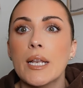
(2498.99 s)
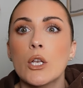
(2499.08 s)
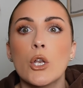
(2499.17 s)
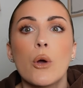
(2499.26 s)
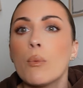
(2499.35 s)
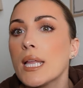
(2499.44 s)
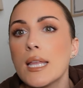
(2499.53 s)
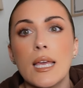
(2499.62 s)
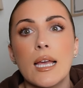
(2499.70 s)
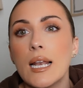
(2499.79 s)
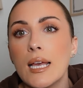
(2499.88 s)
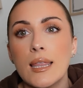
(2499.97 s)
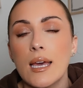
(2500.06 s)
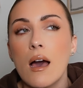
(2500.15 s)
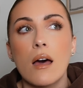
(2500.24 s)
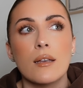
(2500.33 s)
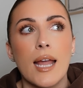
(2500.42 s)
but nowhere near like
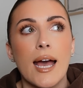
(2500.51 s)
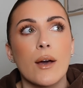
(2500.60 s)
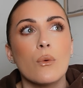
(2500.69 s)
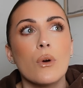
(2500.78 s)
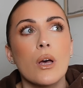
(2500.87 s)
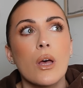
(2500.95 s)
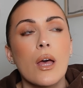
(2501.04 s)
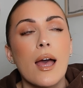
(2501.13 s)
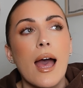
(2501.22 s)
they are now.